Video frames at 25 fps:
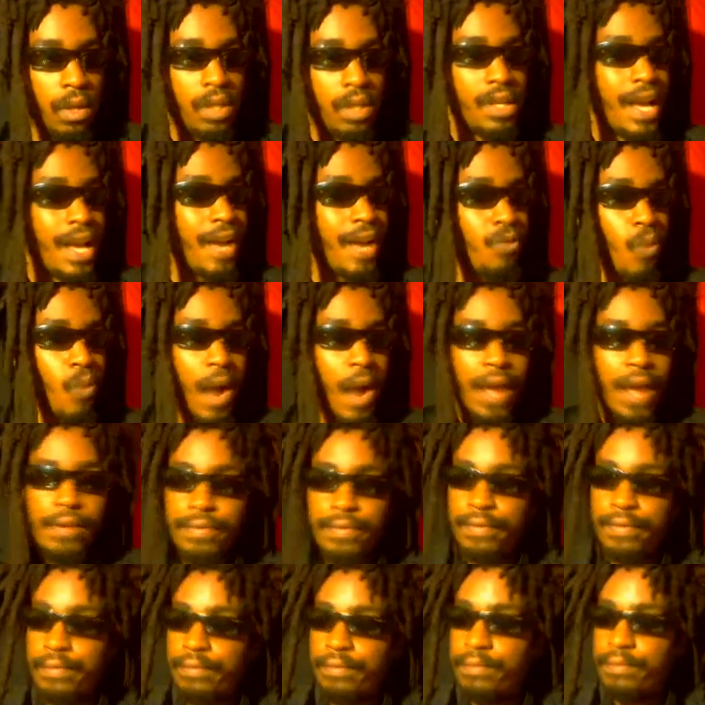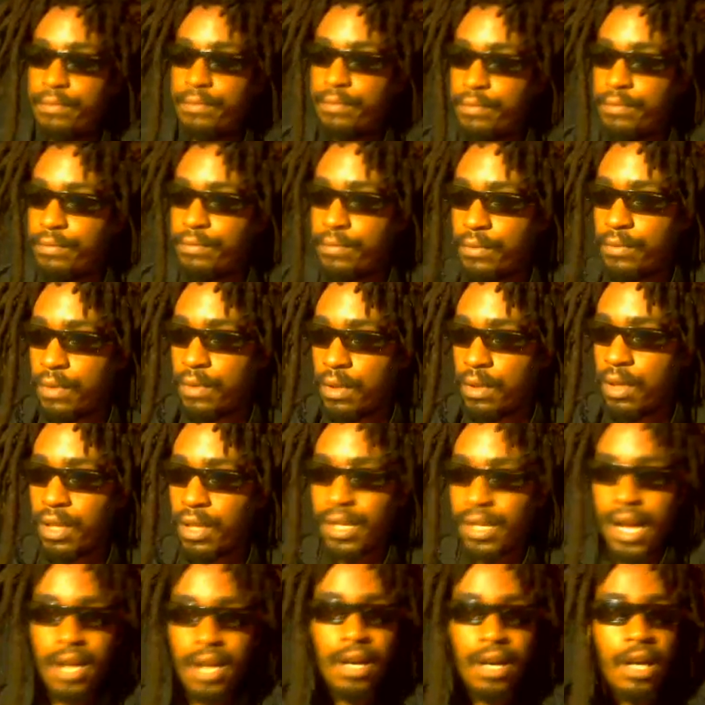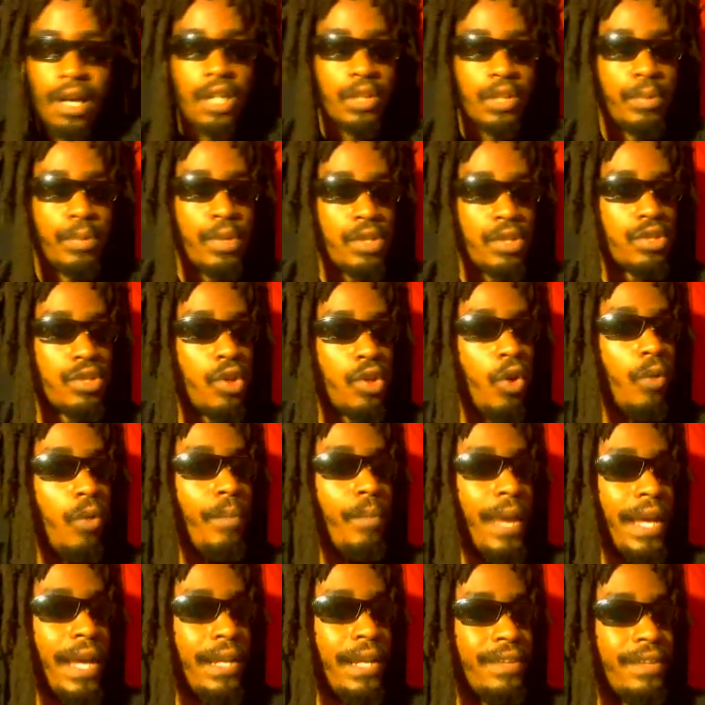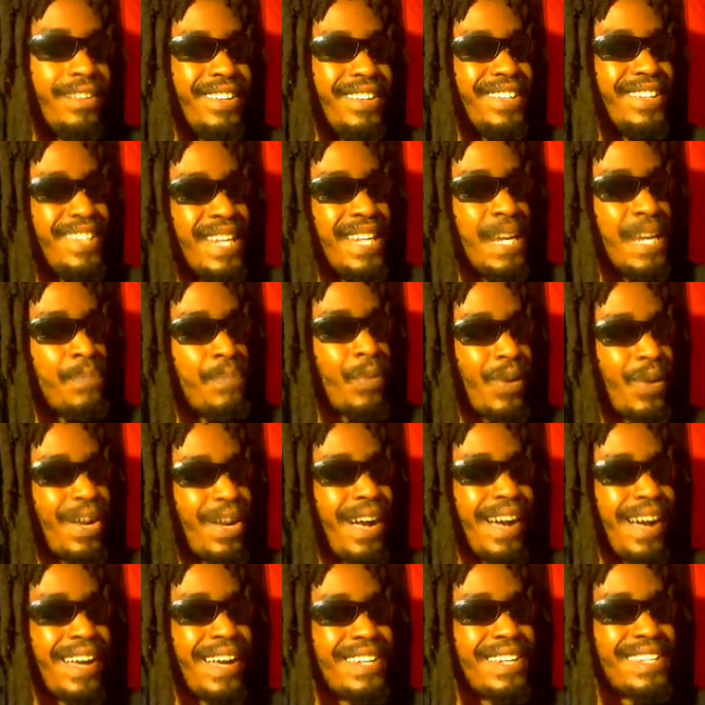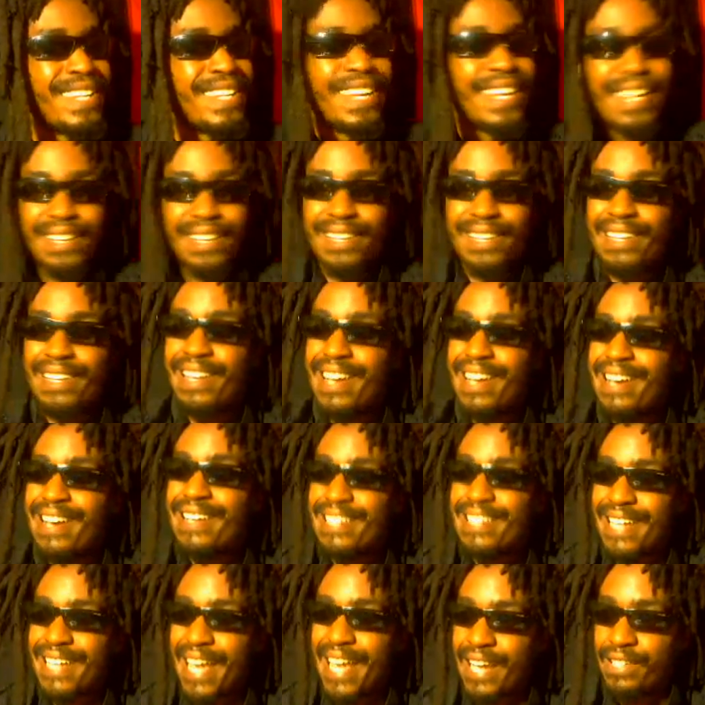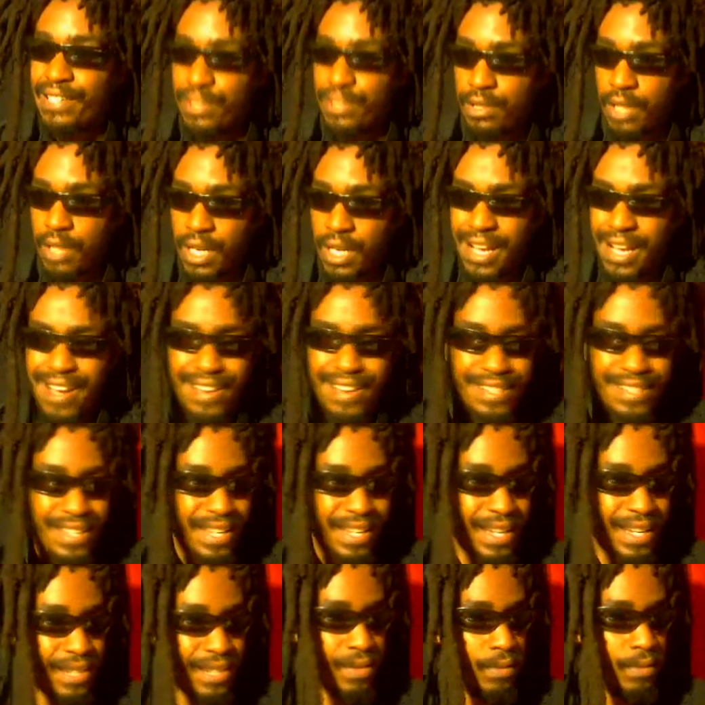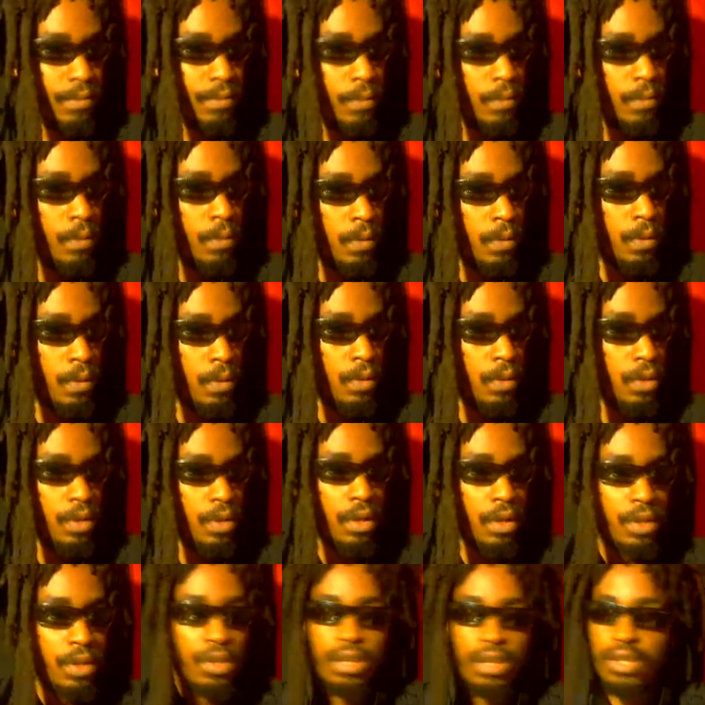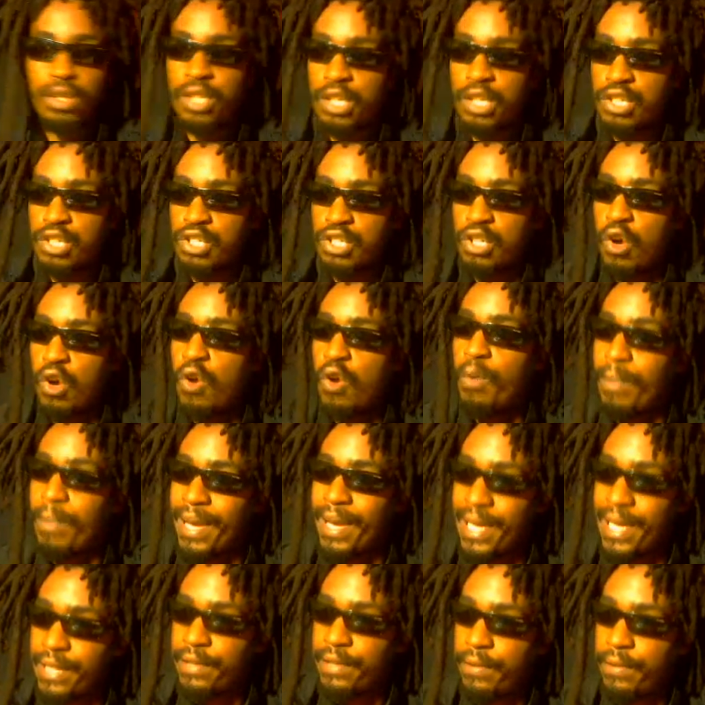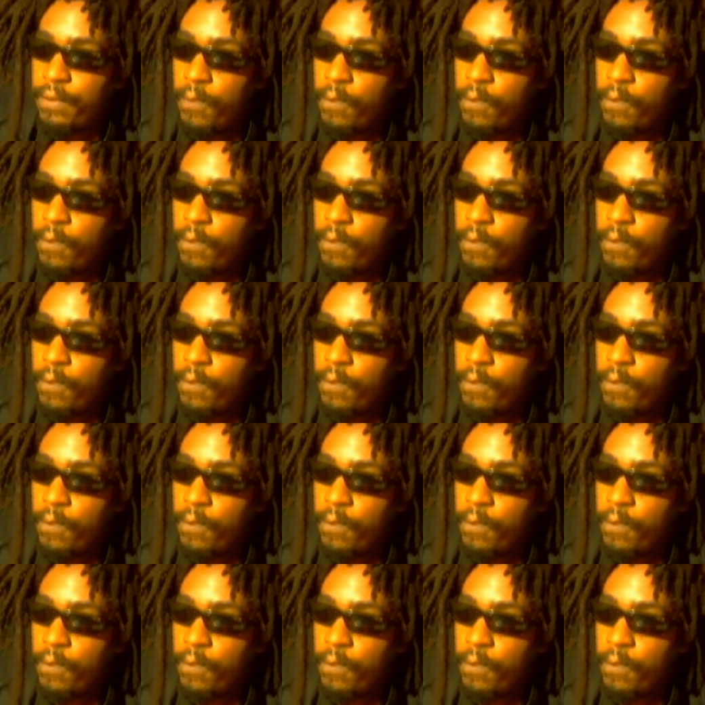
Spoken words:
Not wife, not husband, soulmate. Deeper context and content than a soulmate